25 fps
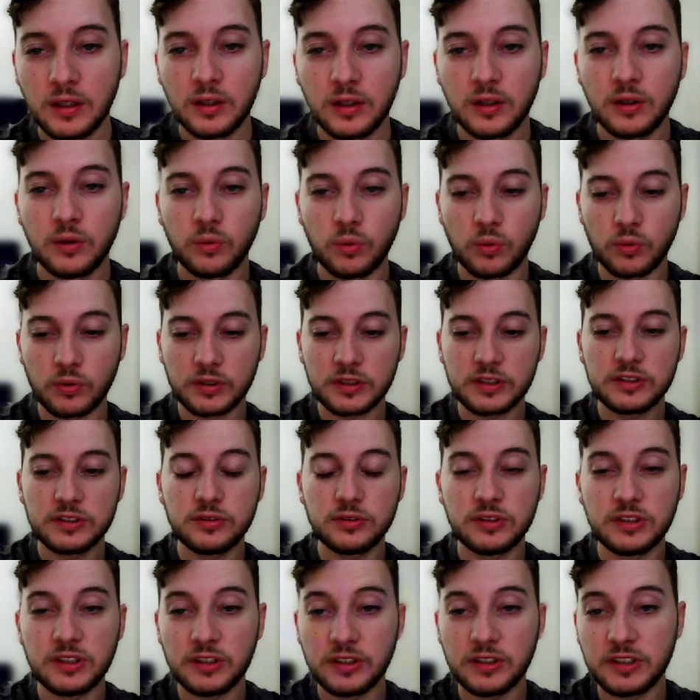what we're gonna do
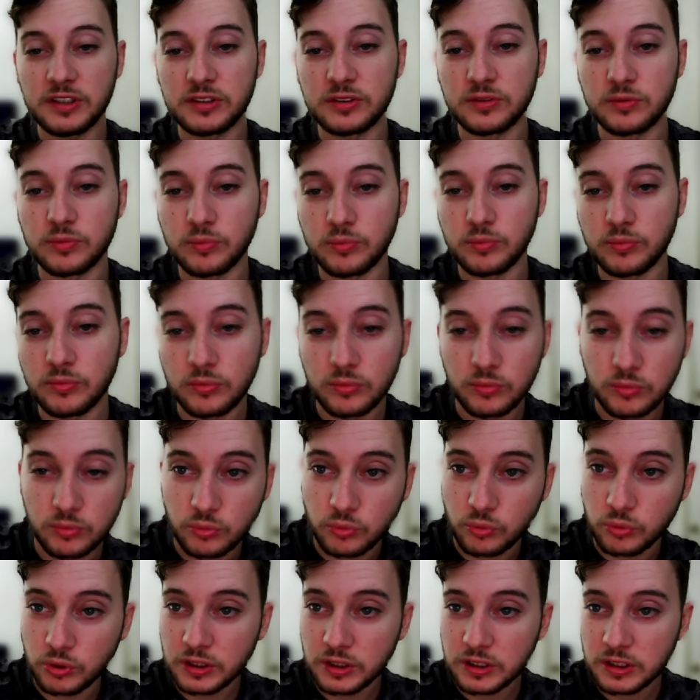here is
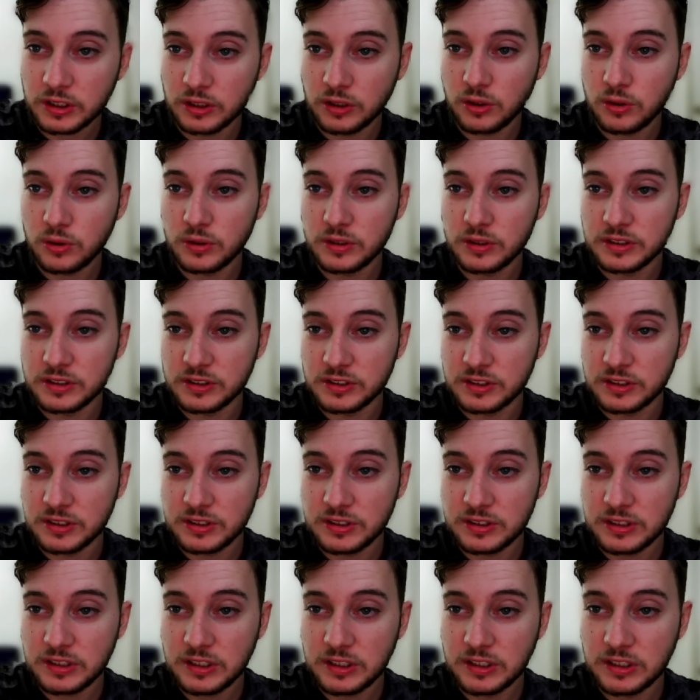we're gonna go and
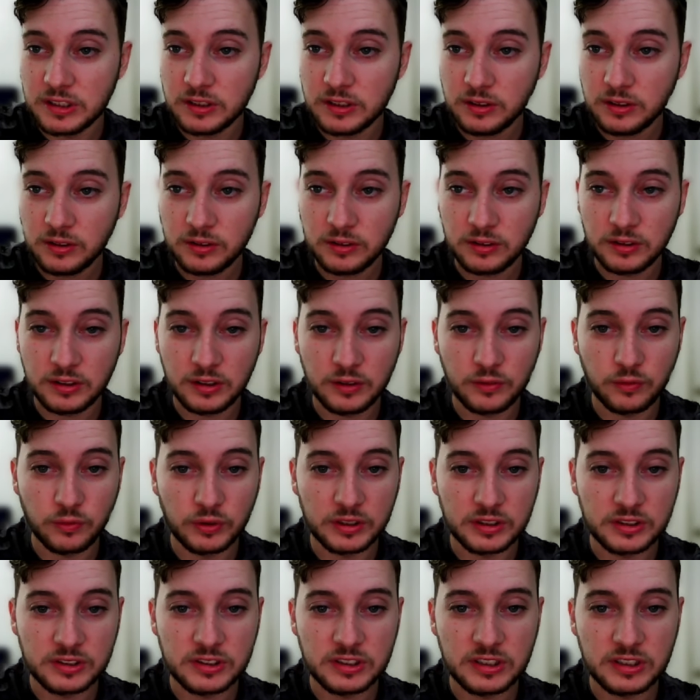see if we
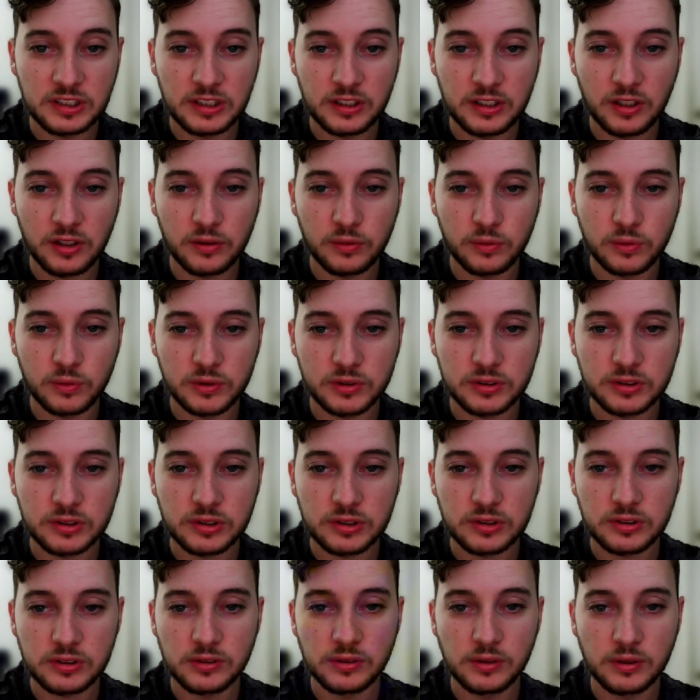can see the other
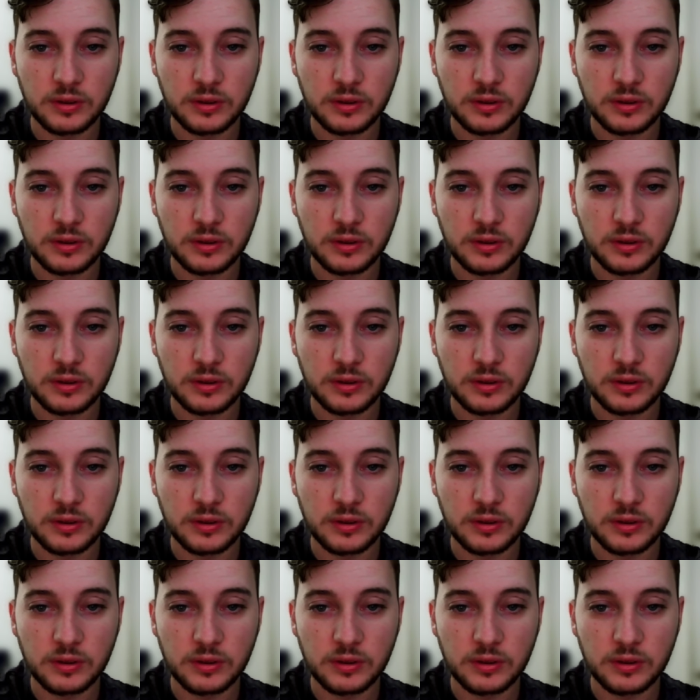ones.